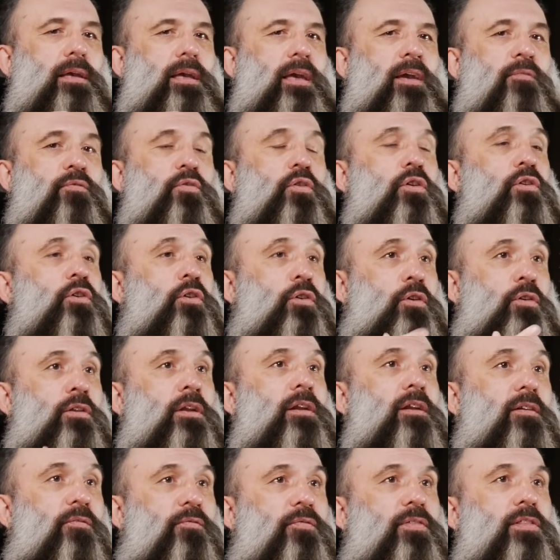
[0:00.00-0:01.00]
if you're good
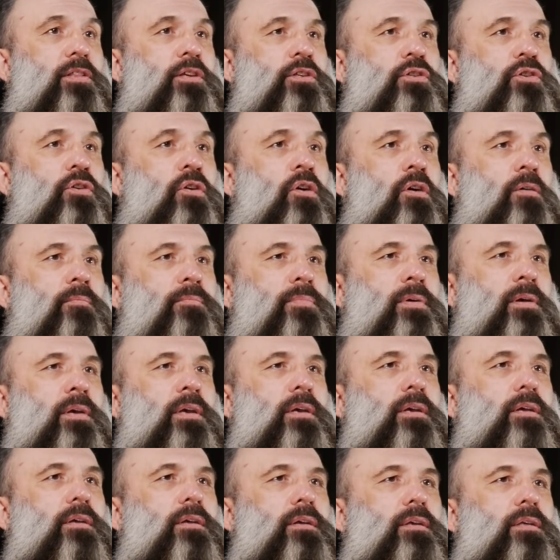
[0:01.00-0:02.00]
enough for the job,
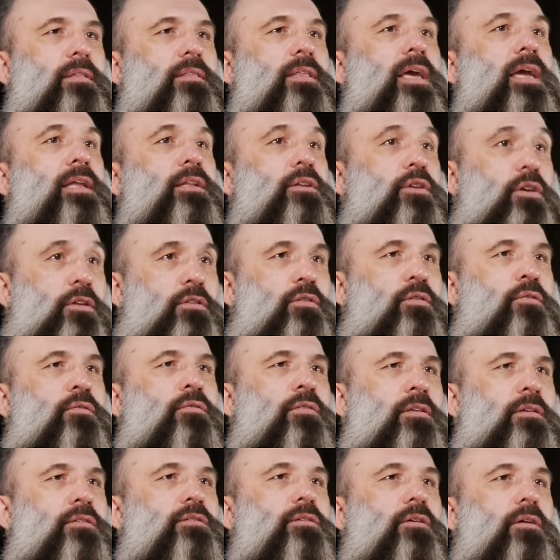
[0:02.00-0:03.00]
then you do
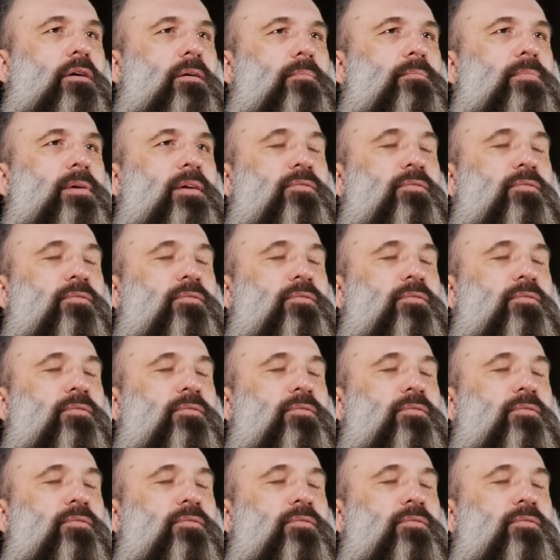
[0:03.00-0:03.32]
the job.